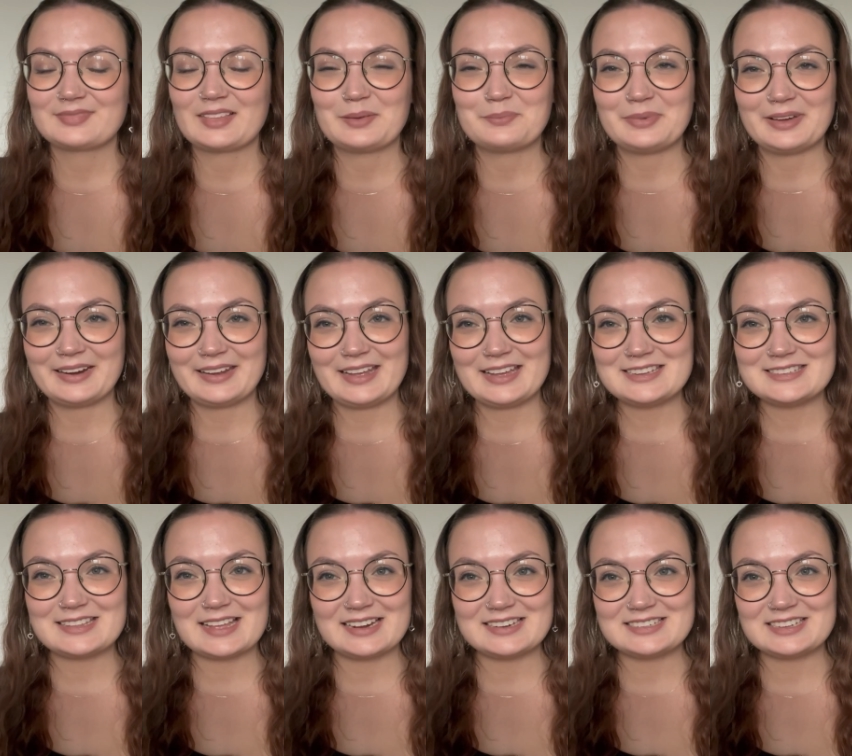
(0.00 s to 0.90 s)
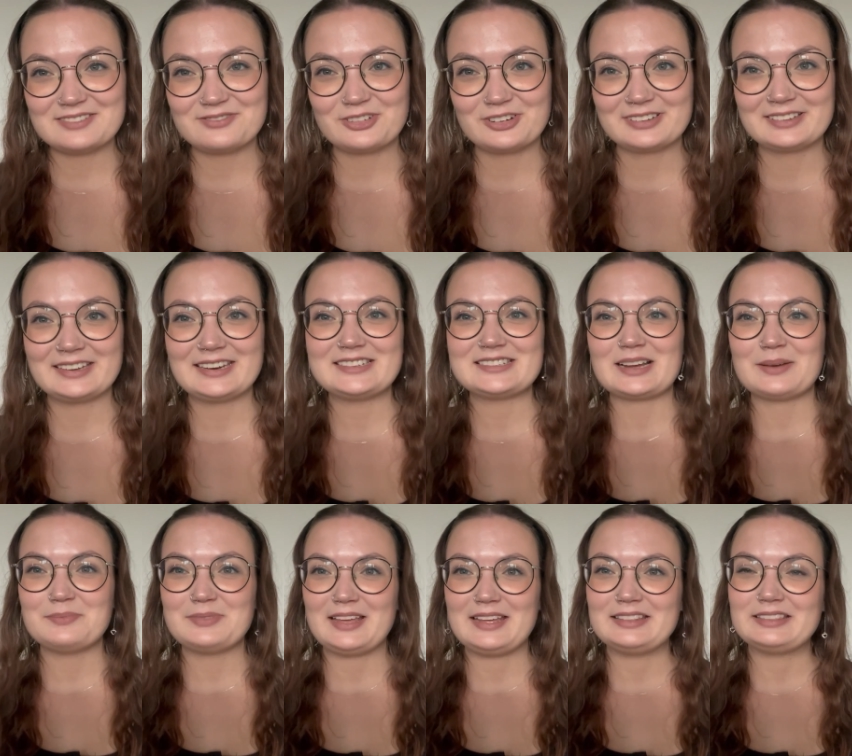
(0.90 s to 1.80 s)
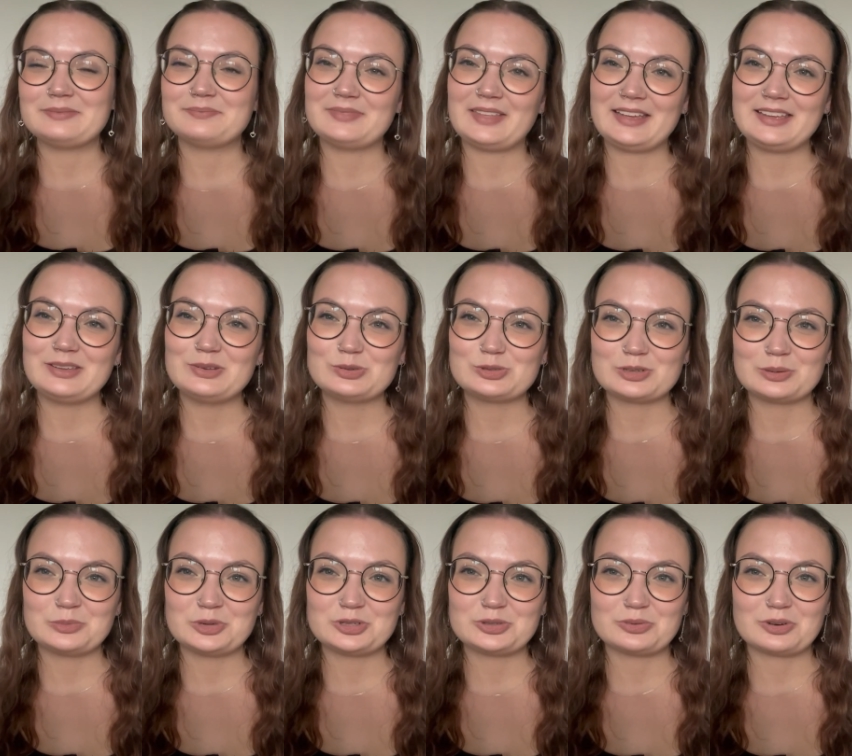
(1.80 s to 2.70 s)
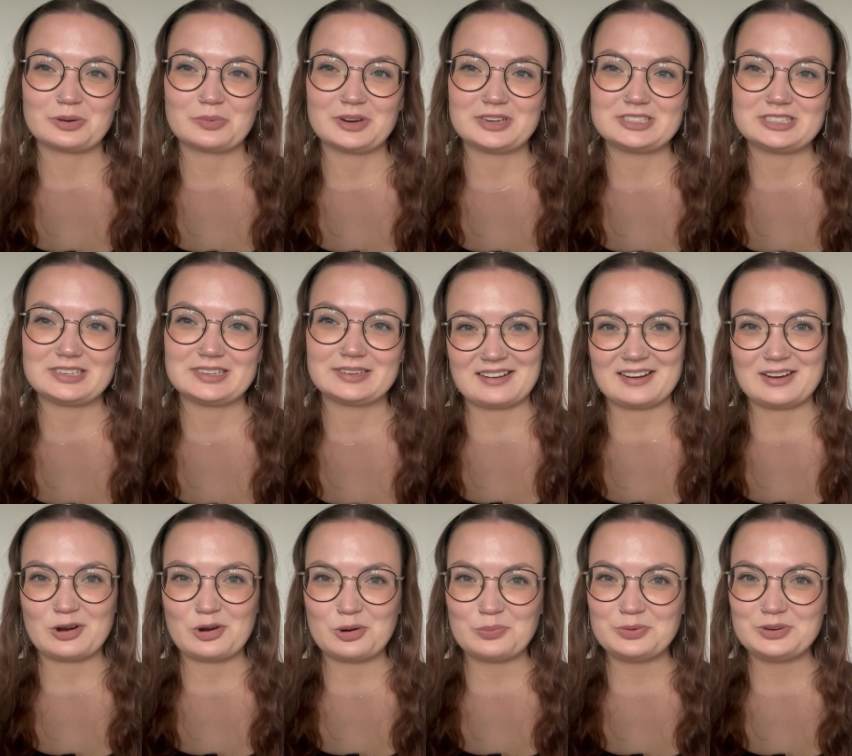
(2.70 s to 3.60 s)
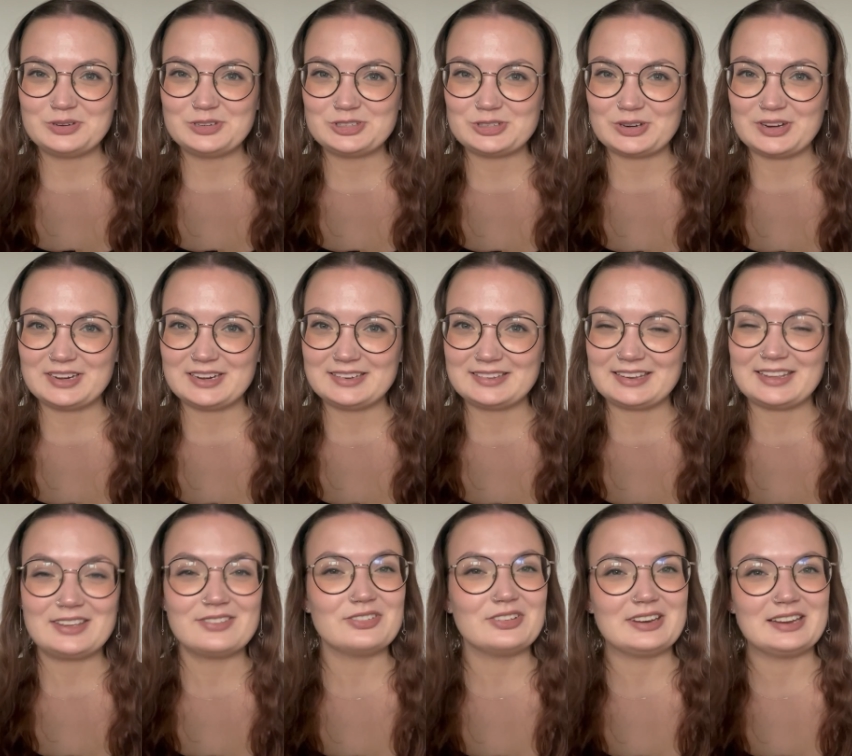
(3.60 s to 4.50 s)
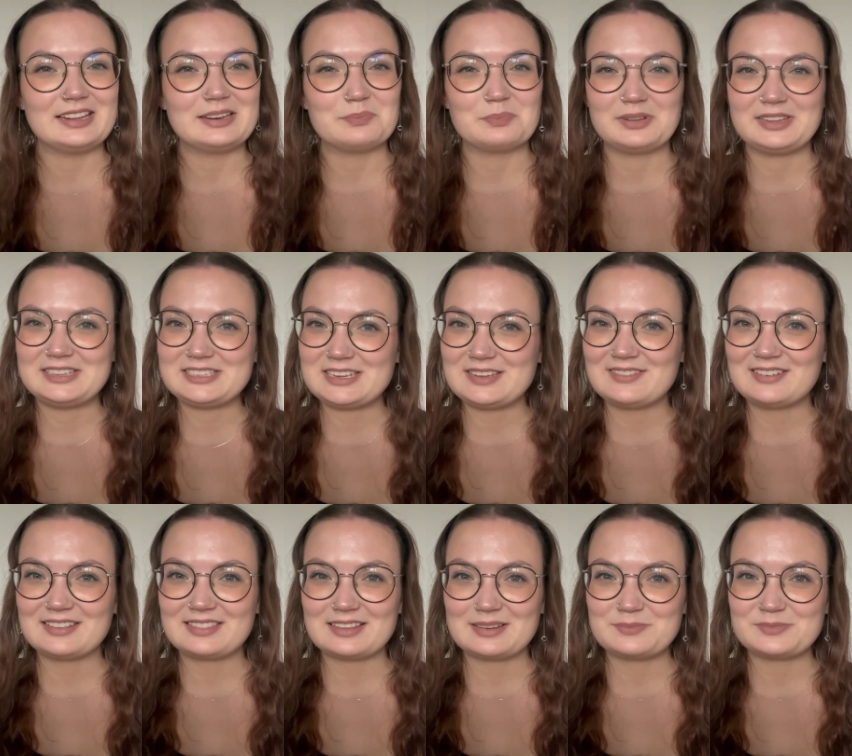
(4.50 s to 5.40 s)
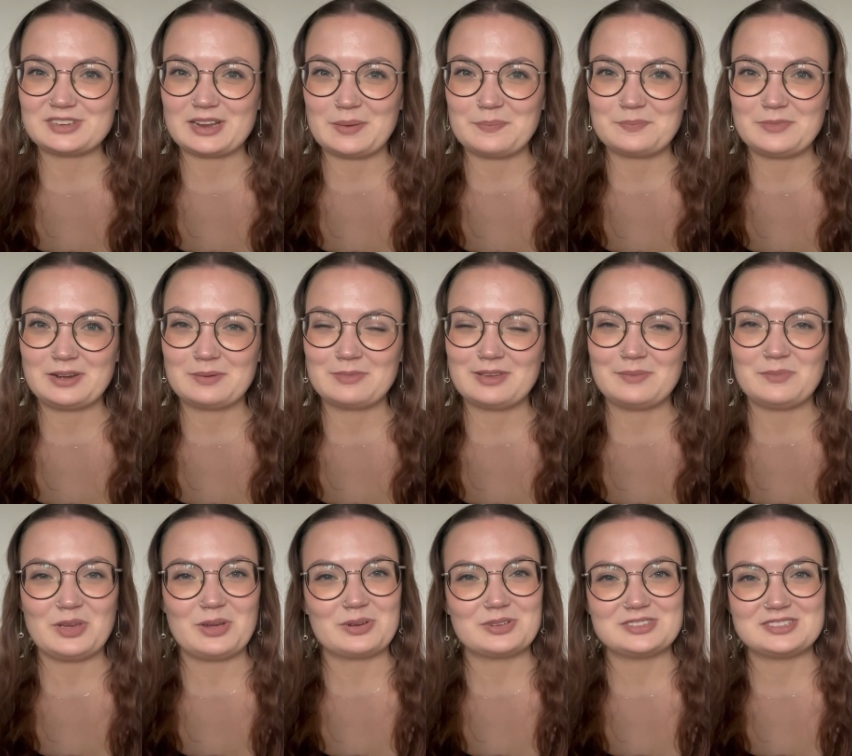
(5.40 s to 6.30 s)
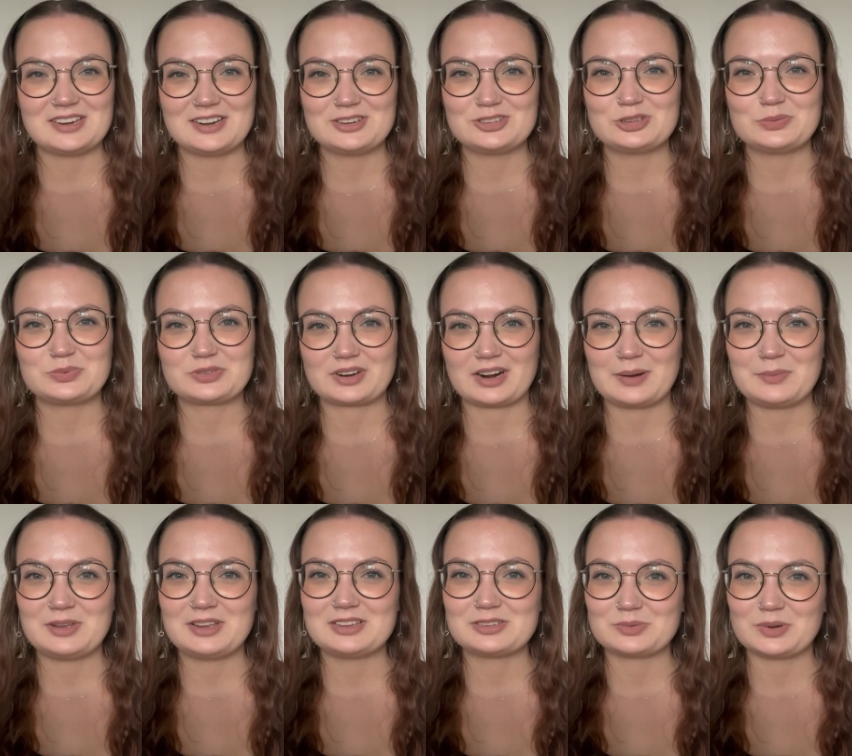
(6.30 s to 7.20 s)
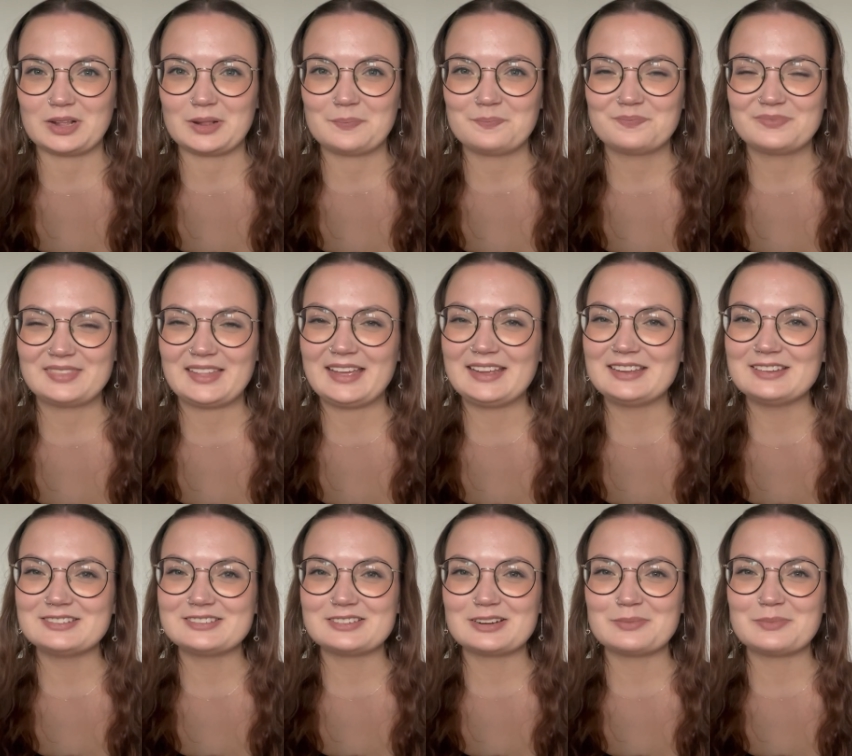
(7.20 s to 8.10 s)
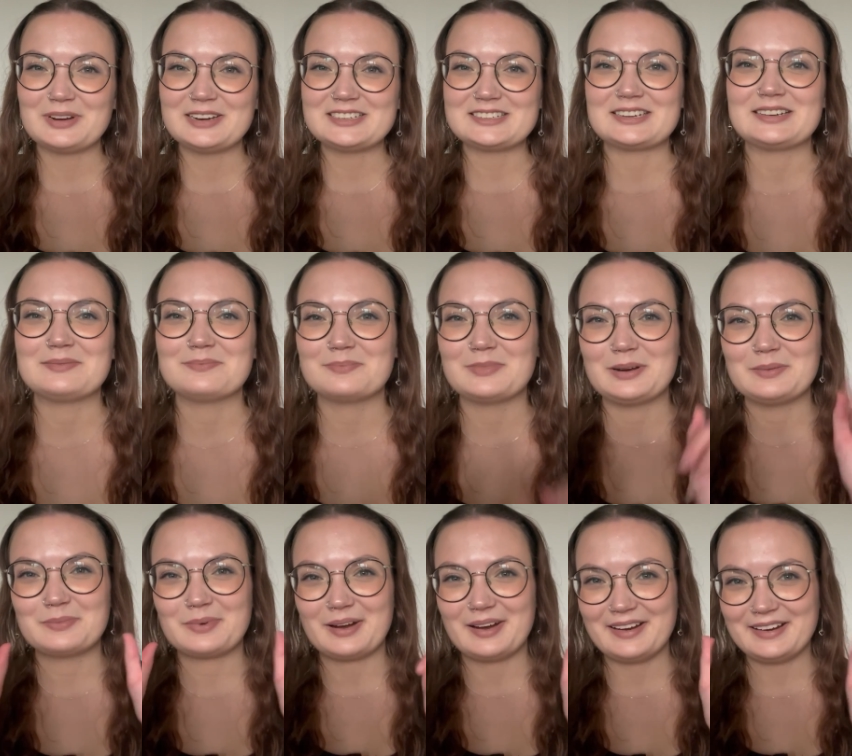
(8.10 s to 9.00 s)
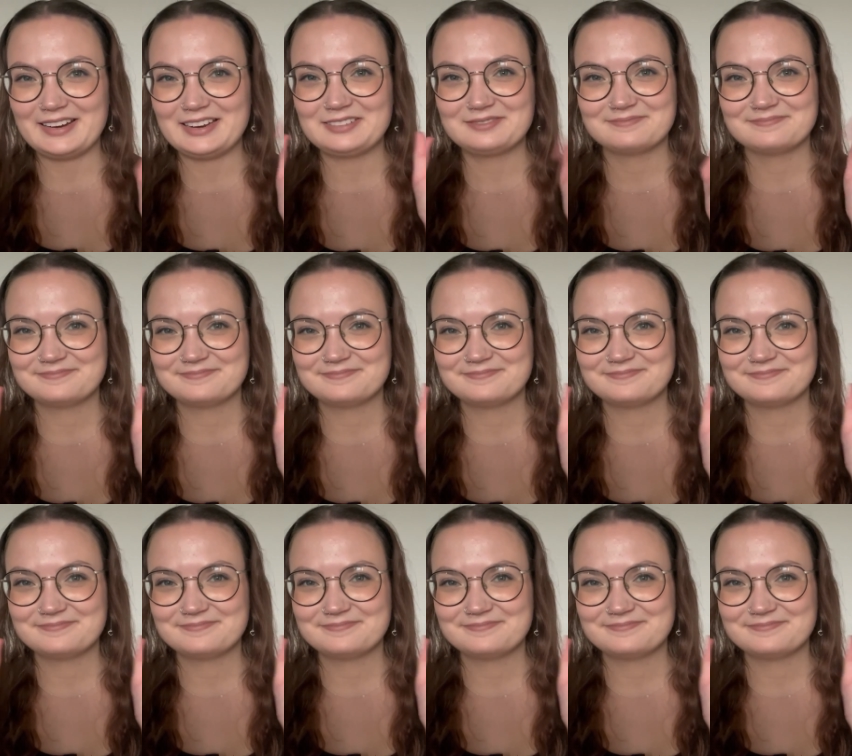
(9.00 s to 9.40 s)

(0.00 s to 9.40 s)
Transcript: But I guess that is it for today's update. Thank you so much for watching. I hope you enjoyed it. If you did, please give it a thumbs up and maybe consider subscribing as well. Thank you so much and bye bye.